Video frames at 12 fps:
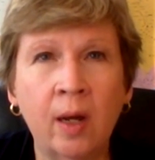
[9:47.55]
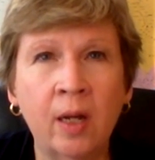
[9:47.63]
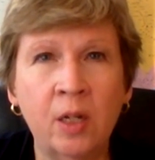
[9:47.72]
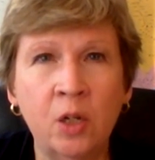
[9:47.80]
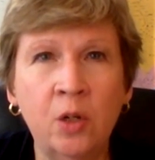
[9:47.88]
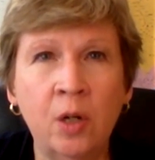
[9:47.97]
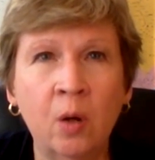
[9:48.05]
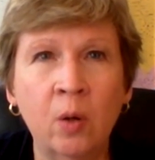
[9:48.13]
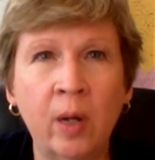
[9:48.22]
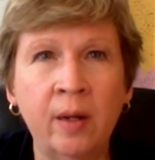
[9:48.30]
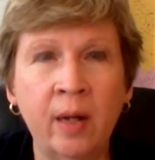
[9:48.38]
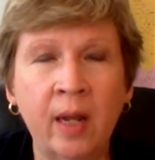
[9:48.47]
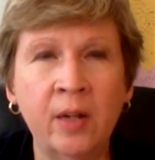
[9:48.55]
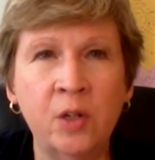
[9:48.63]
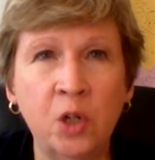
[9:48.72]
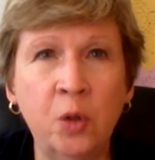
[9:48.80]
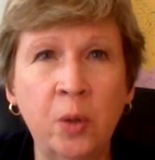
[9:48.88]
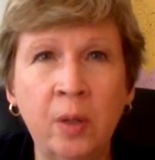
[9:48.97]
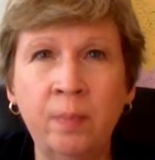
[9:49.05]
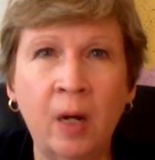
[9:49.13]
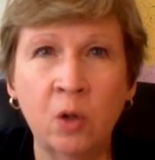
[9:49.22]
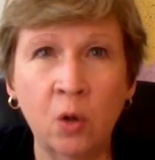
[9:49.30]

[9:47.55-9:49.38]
uh, you know, and, and do a, a,